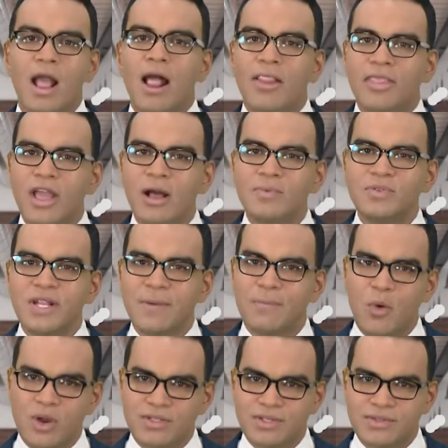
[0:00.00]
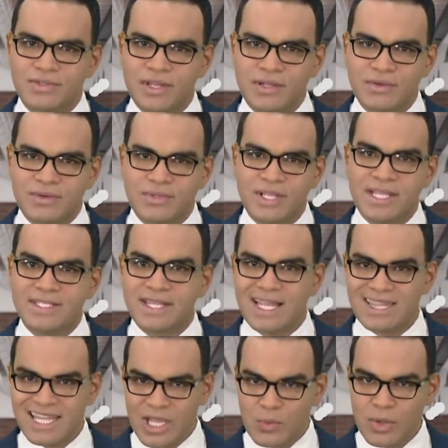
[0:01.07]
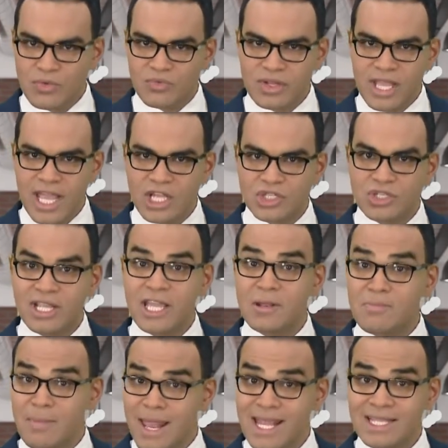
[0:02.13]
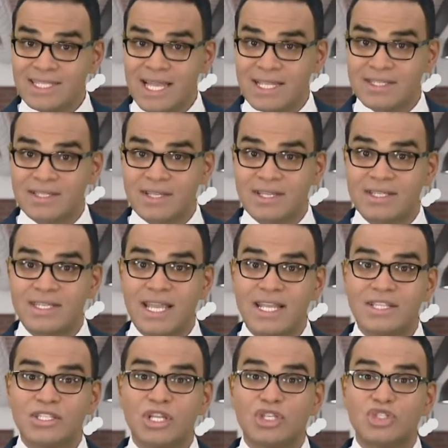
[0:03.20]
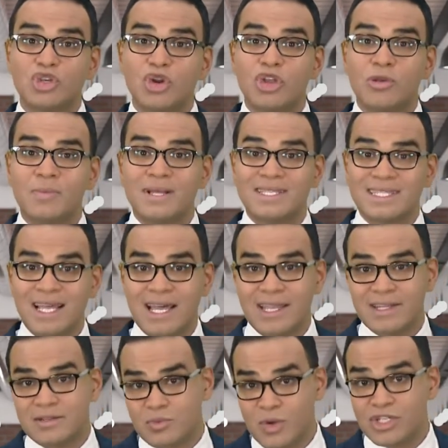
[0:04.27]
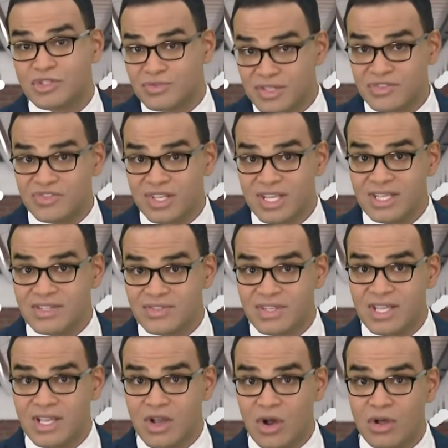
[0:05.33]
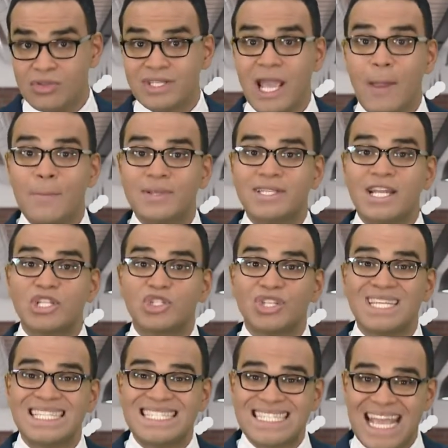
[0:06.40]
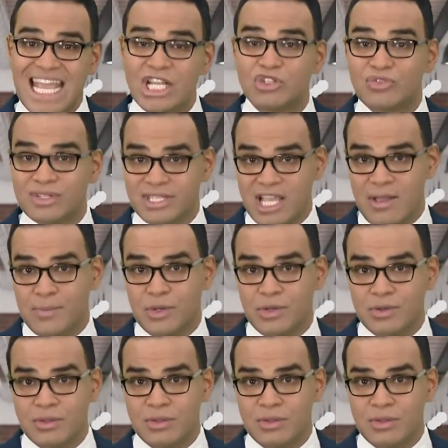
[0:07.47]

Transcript: The Upstate Poison Center says the liquid reagent in many tests contains sodium azide, which the CDC calls a potentially dangerous chemical.